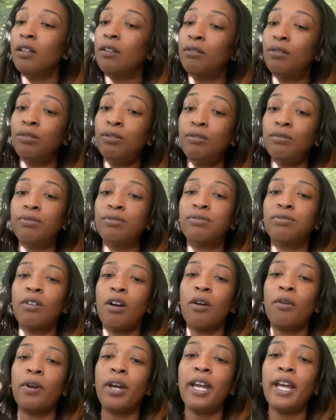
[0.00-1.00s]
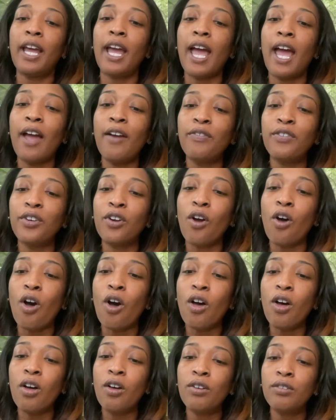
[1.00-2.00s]
whew, all right. After
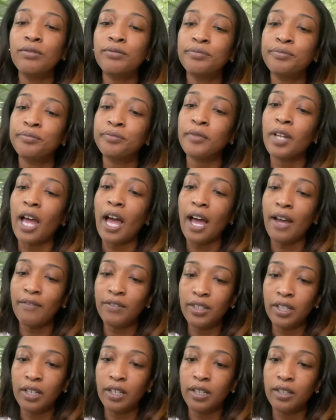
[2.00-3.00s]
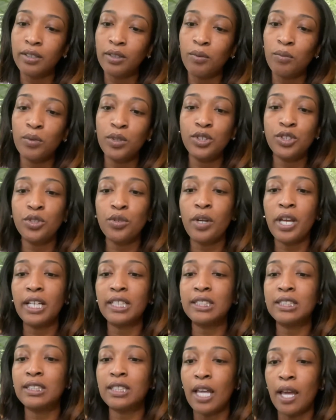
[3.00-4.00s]
all I've done, would you
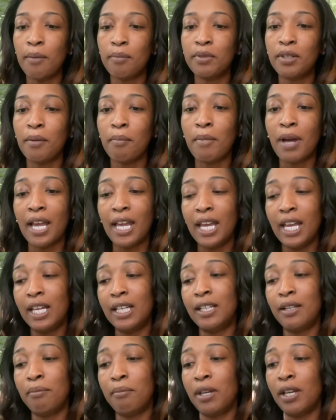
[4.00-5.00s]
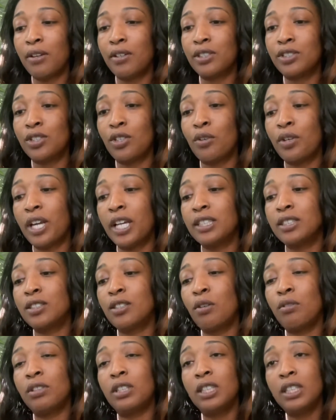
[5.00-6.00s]
accept my hand in marriage? Okay,
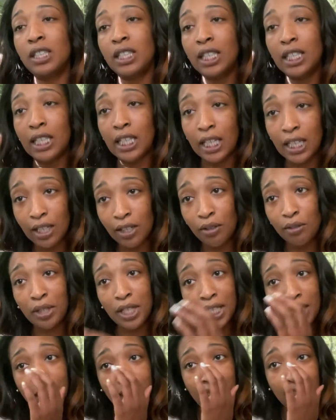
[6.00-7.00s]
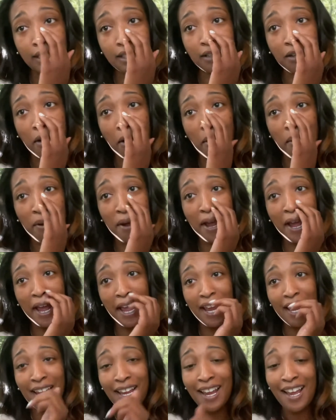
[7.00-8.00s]
so looky here, nigga.
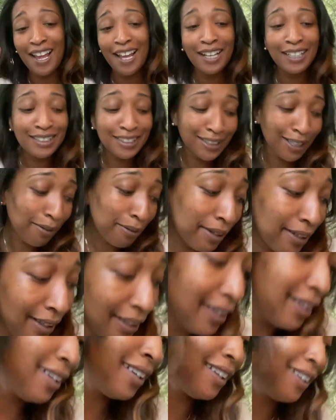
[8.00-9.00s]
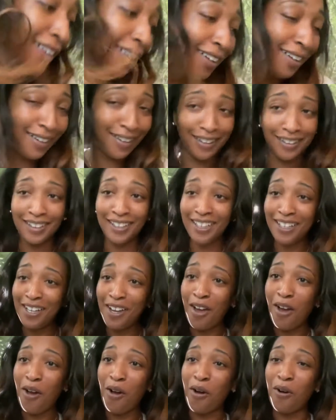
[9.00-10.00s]
Okay, so look,
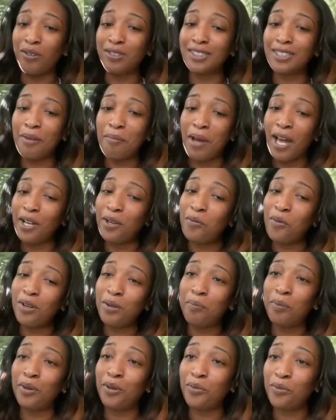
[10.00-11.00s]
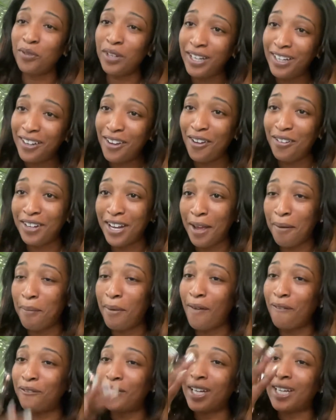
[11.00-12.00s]
Leo, somebody want to put a ring on that
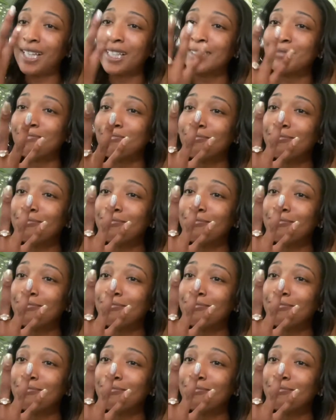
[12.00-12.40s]
motherfucker